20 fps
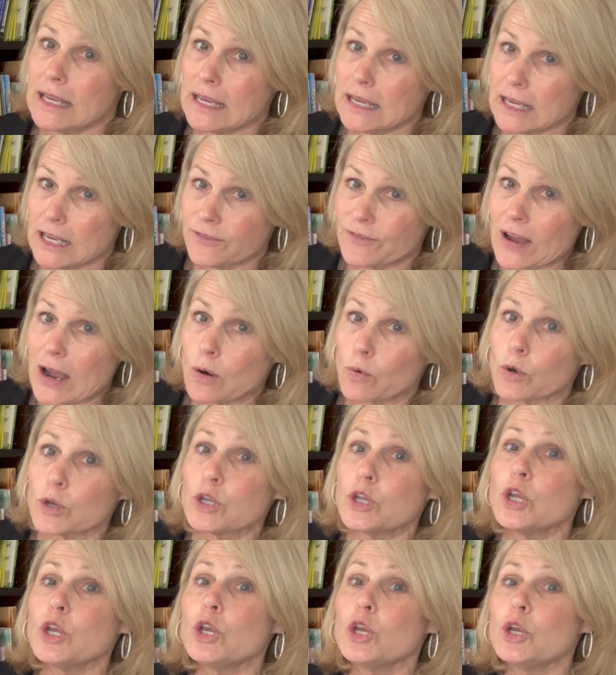If I were
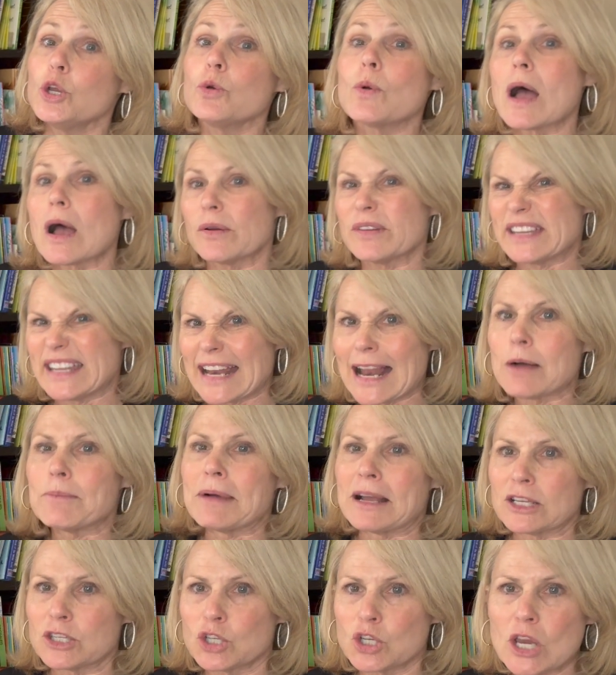you, I would get out
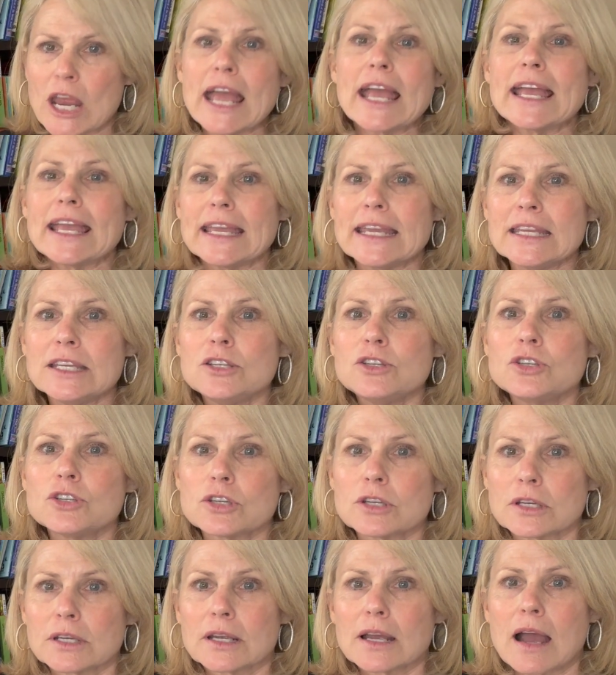my
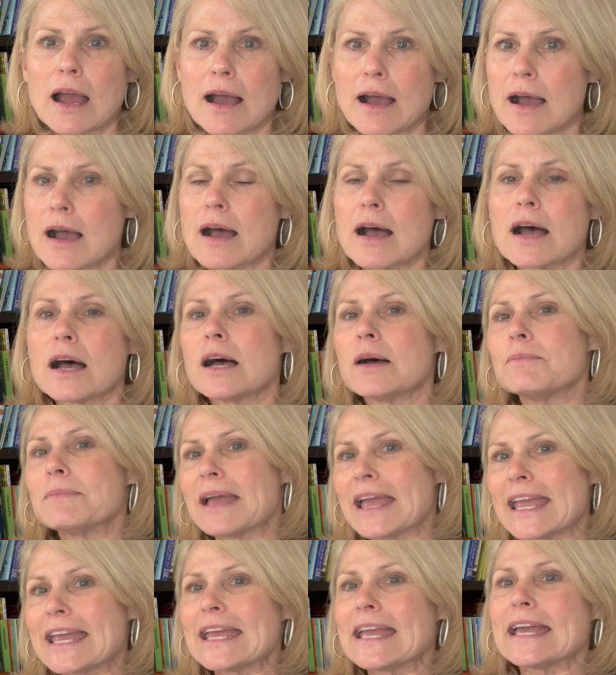change
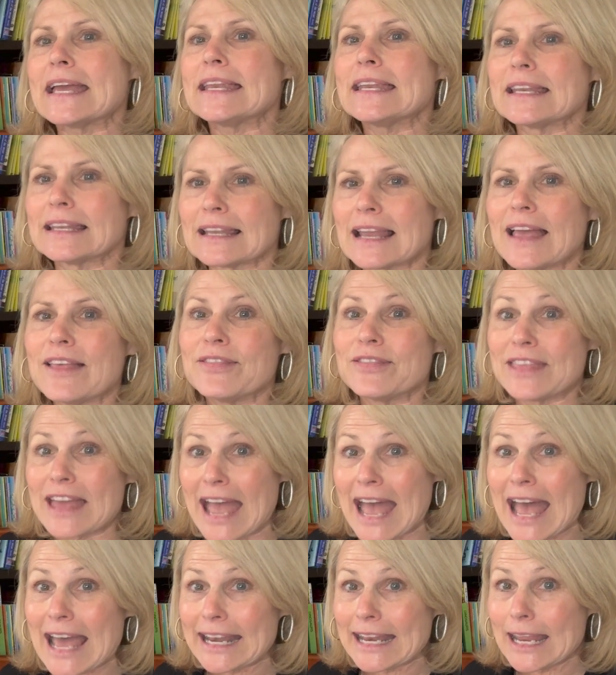and let
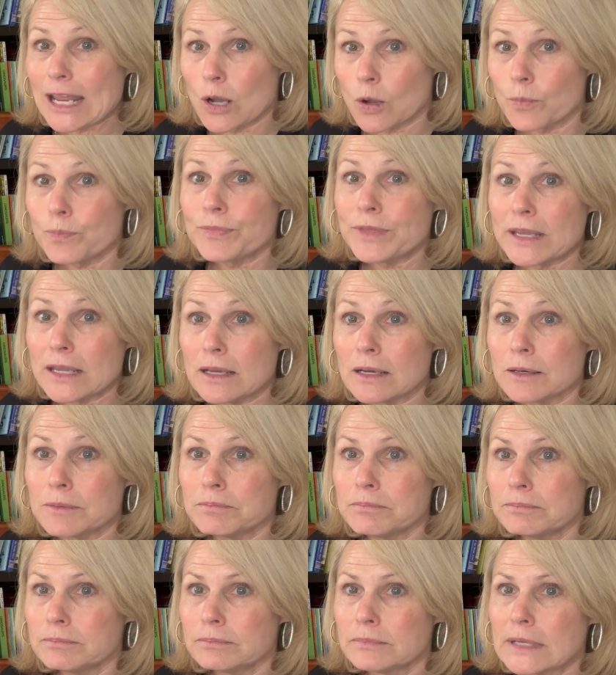that help
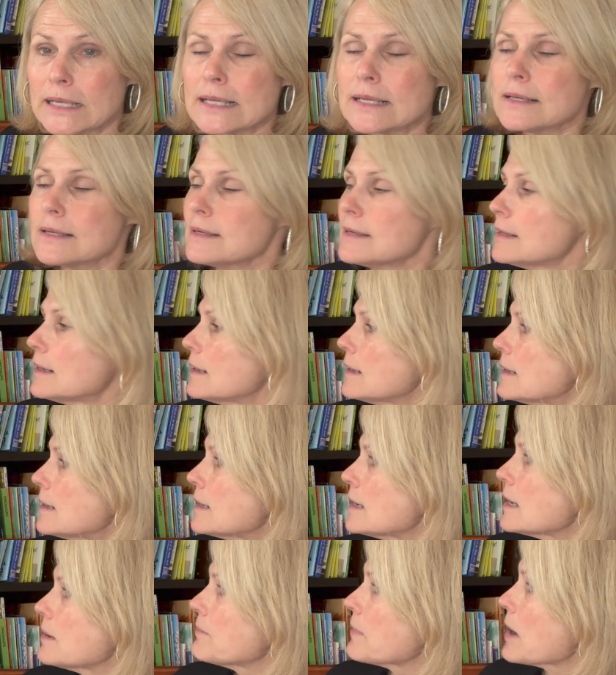them.
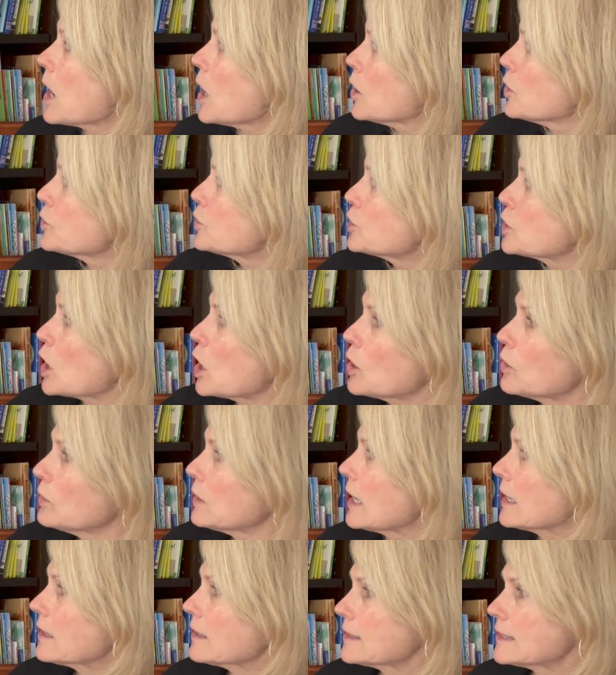Also,
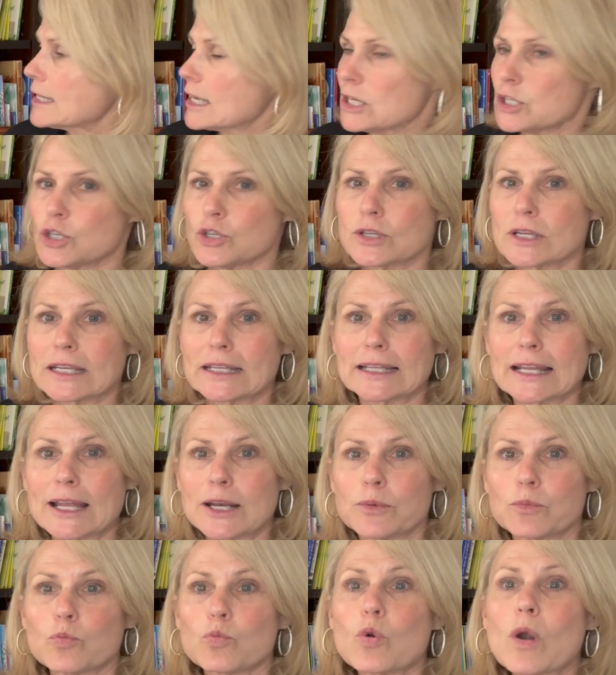like I said, you can let
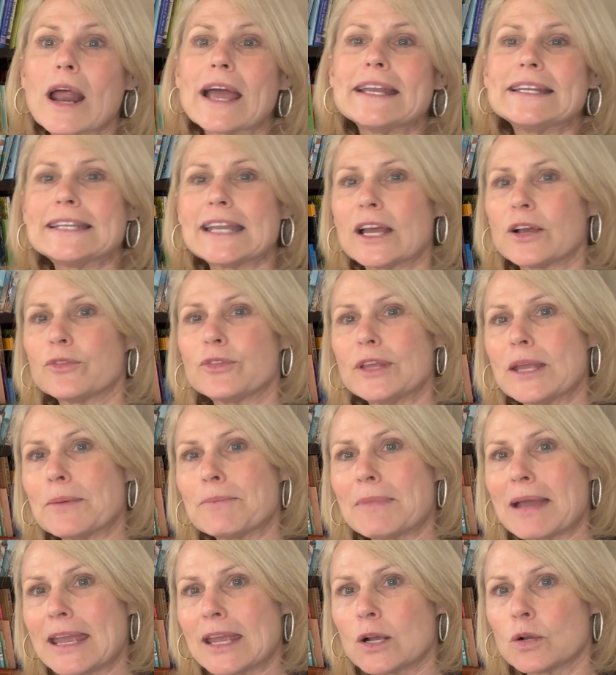them write down the
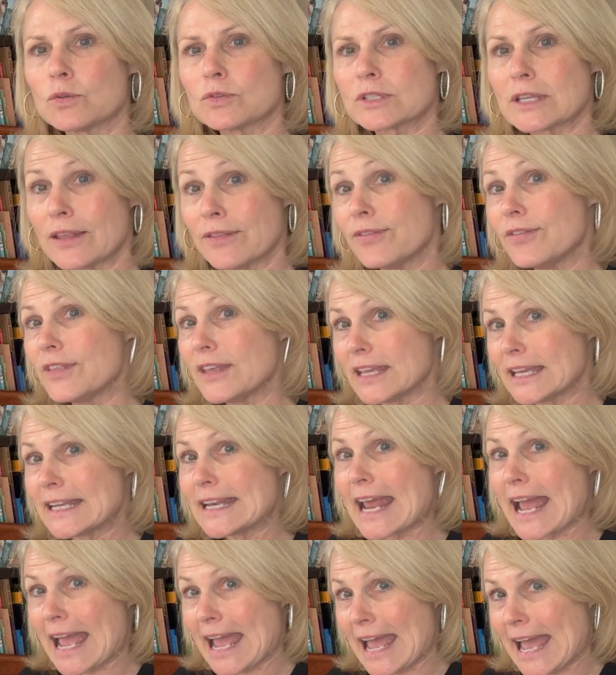amounts and
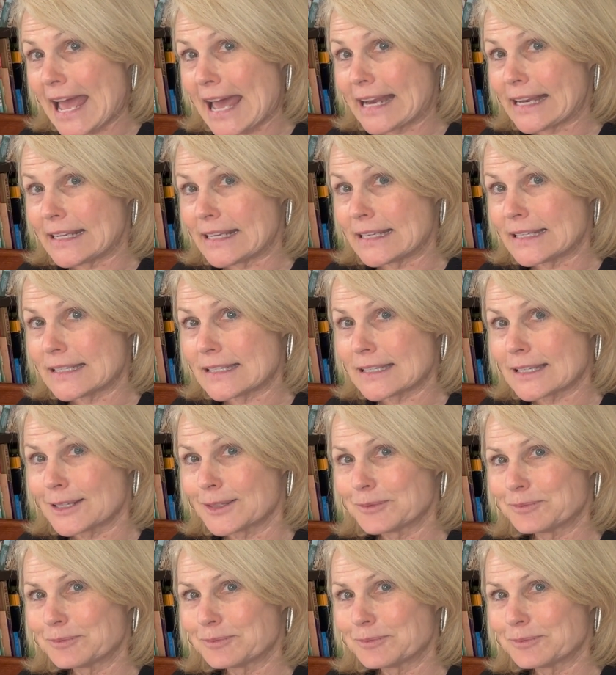then add it.